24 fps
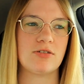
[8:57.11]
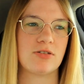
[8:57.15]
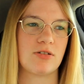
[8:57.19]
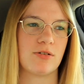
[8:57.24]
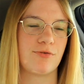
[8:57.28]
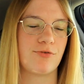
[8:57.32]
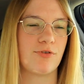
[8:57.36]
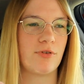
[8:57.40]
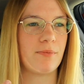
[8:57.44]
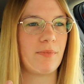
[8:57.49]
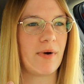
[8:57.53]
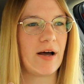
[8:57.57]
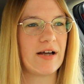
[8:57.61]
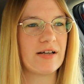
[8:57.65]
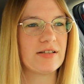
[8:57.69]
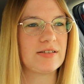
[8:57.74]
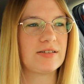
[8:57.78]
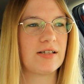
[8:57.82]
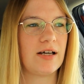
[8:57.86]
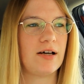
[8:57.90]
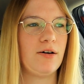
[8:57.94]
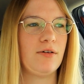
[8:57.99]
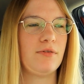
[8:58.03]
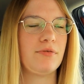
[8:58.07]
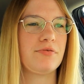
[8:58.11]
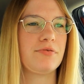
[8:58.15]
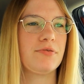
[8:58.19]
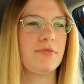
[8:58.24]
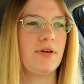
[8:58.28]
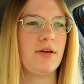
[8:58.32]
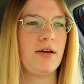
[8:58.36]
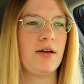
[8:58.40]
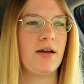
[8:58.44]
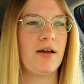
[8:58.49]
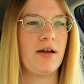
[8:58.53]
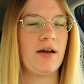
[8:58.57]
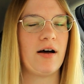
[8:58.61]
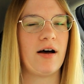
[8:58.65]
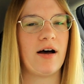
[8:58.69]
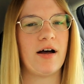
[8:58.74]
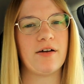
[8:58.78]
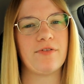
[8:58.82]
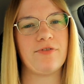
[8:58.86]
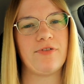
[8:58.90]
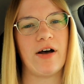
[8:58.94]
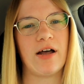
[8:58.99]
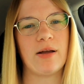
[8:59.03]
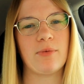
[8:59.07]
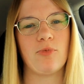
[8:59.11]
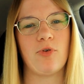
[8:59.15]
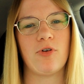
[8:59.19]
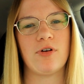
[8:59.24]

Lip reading: So for myself, I find